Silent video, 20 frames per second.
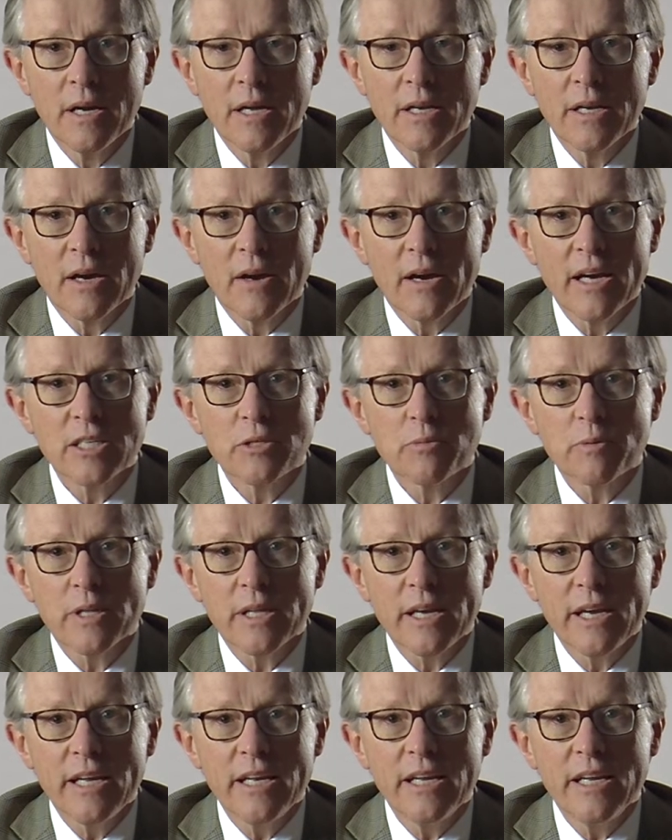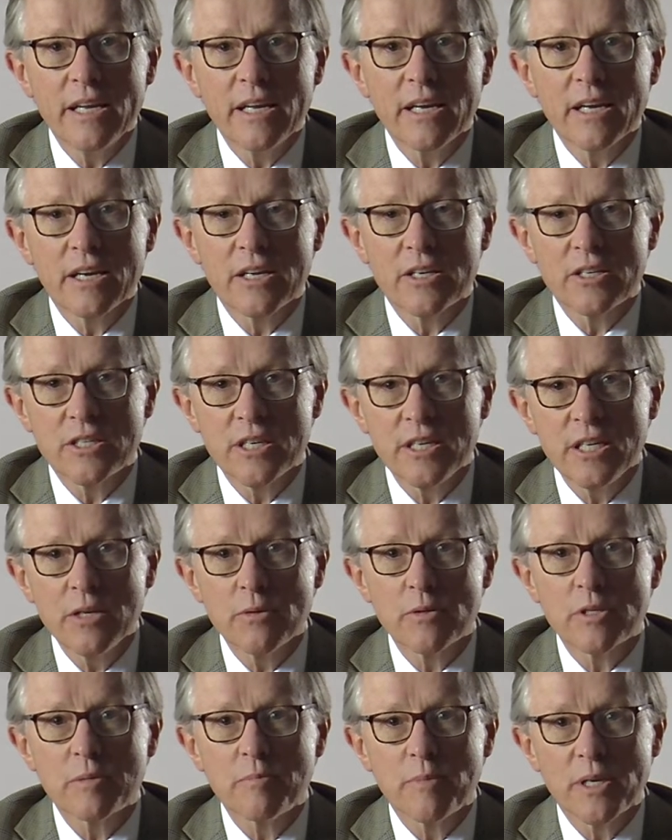Now, as with any
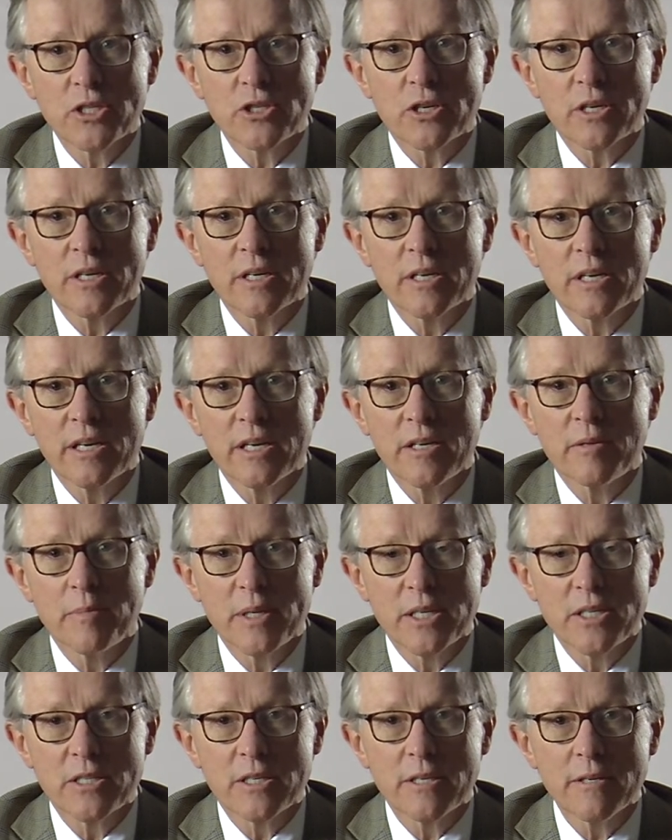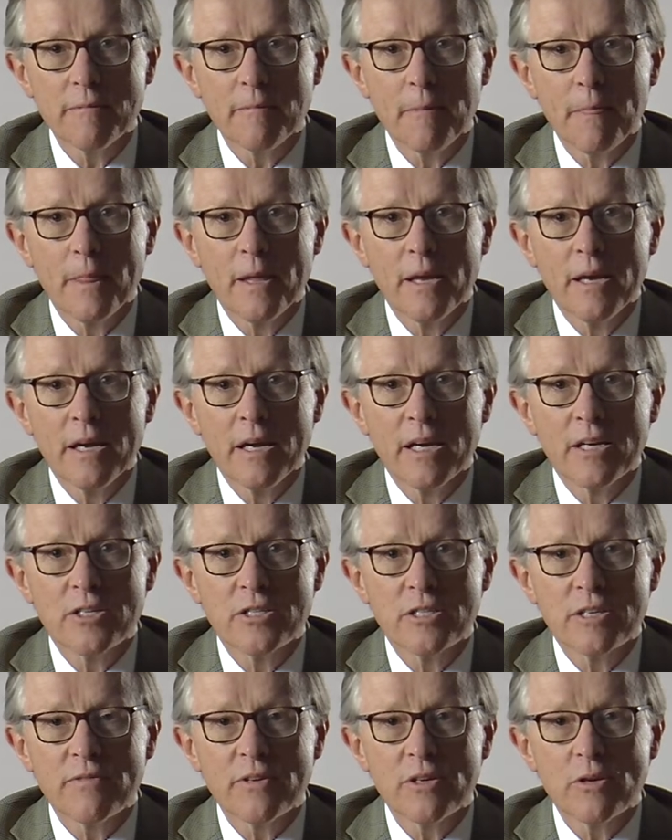continuous measure in medicine, it's
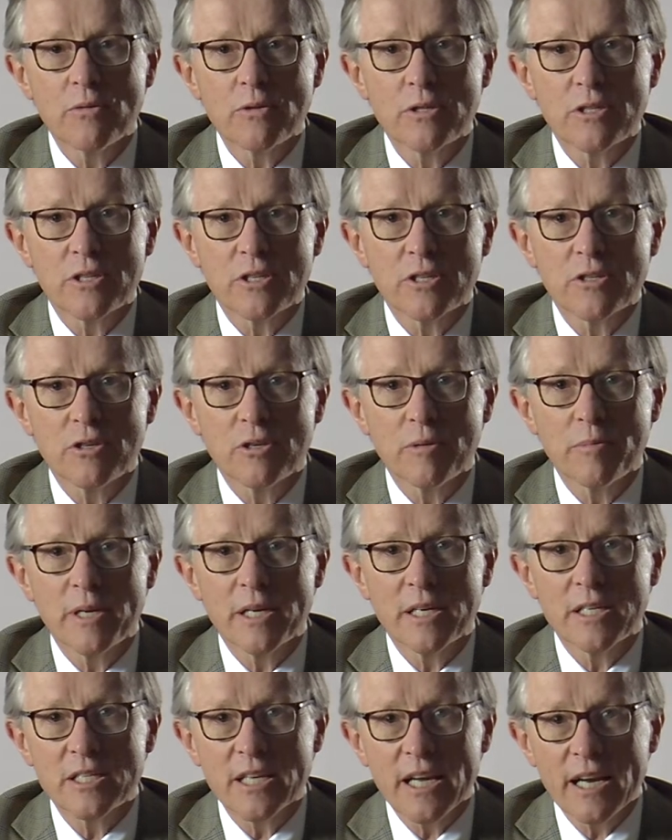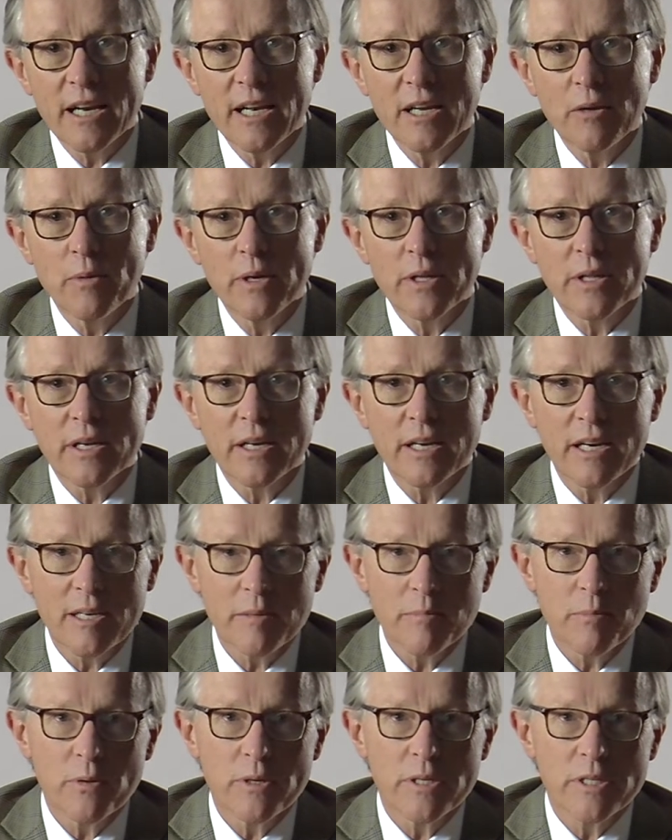difficult to determine exactly where the
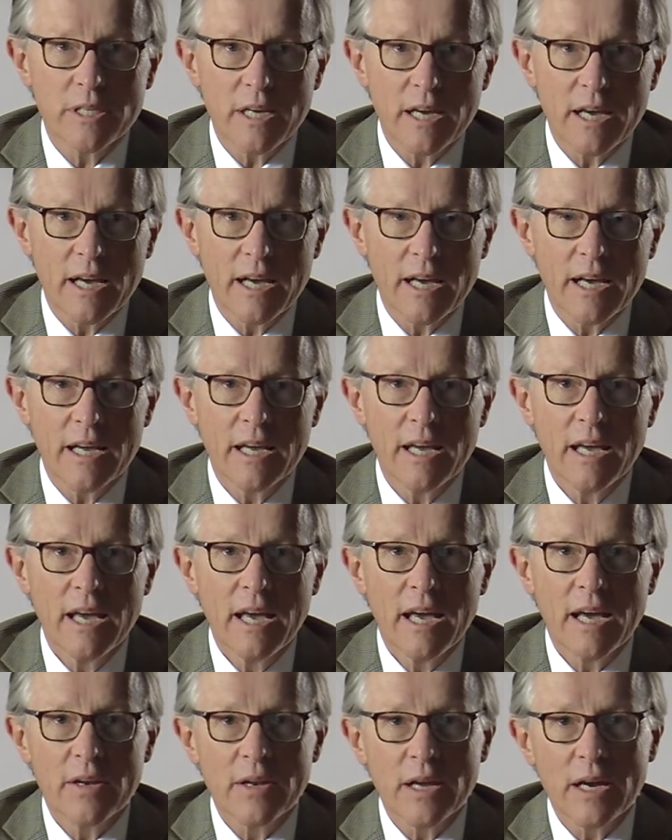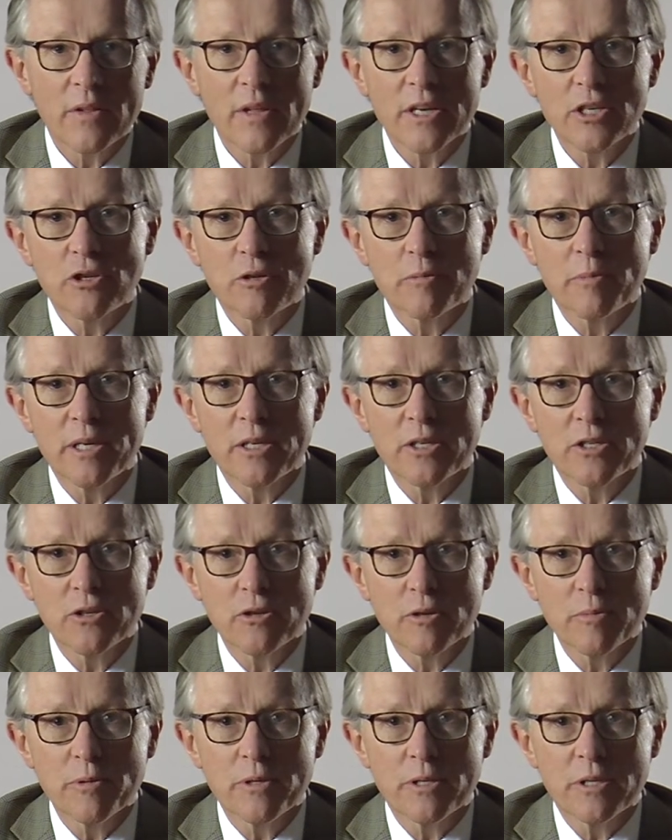cut points are and how they should be
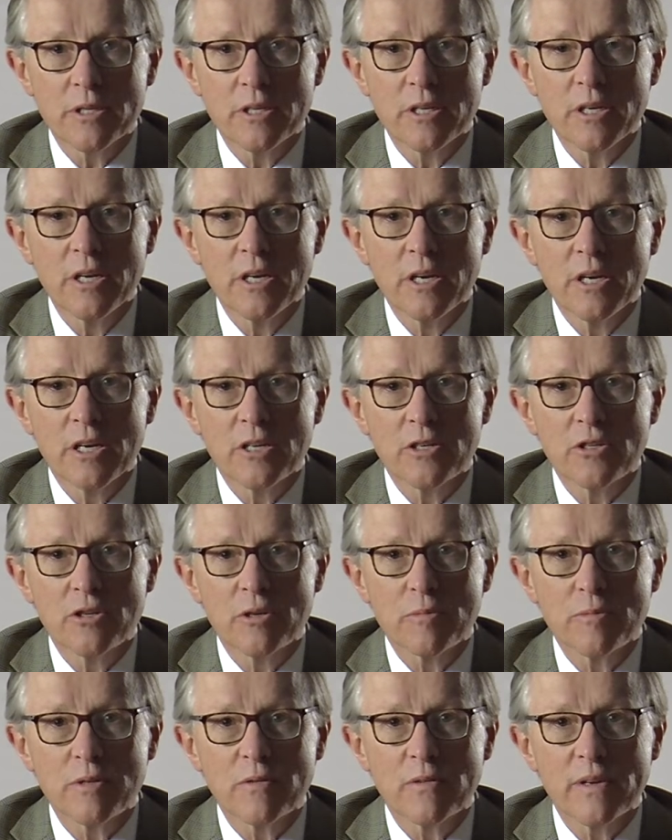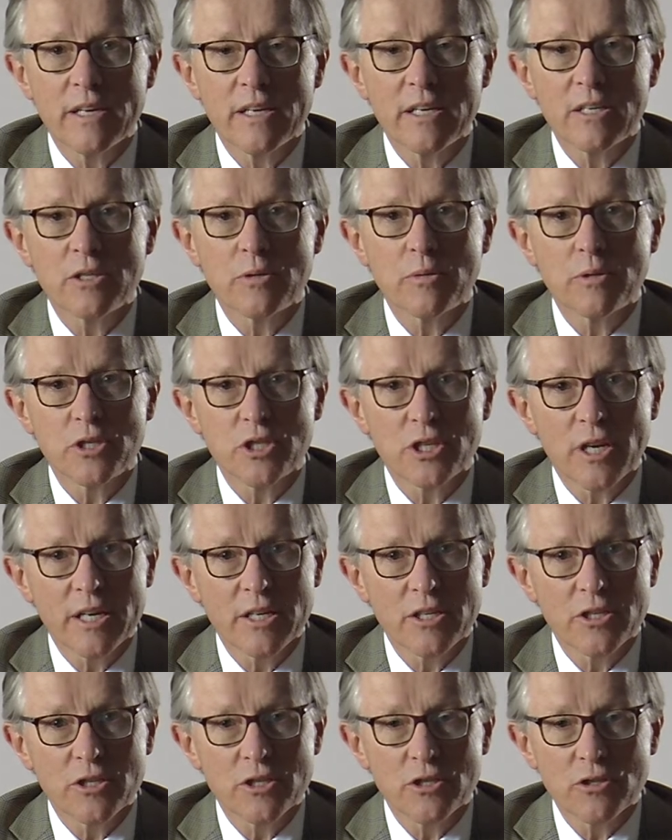interpreted in terms of leading to a
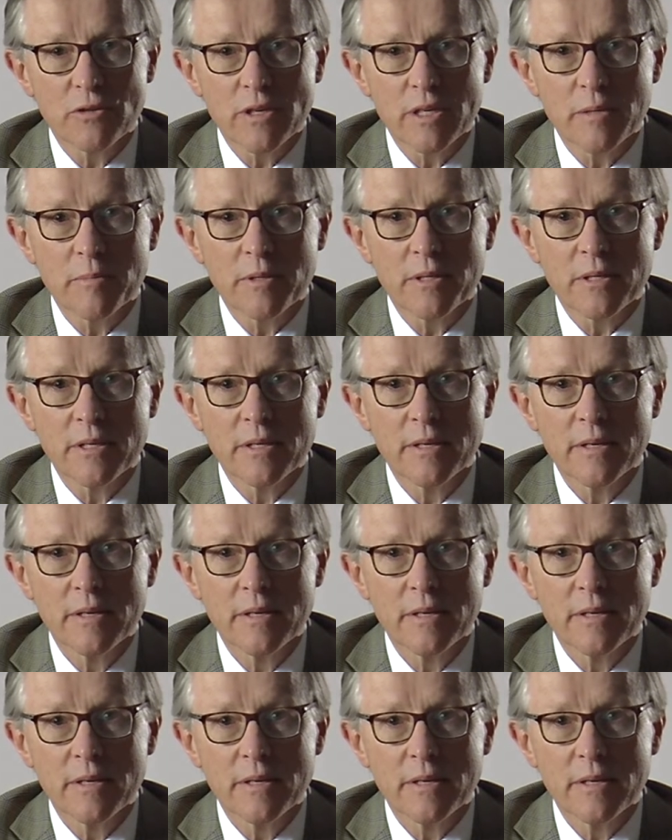change in treatment.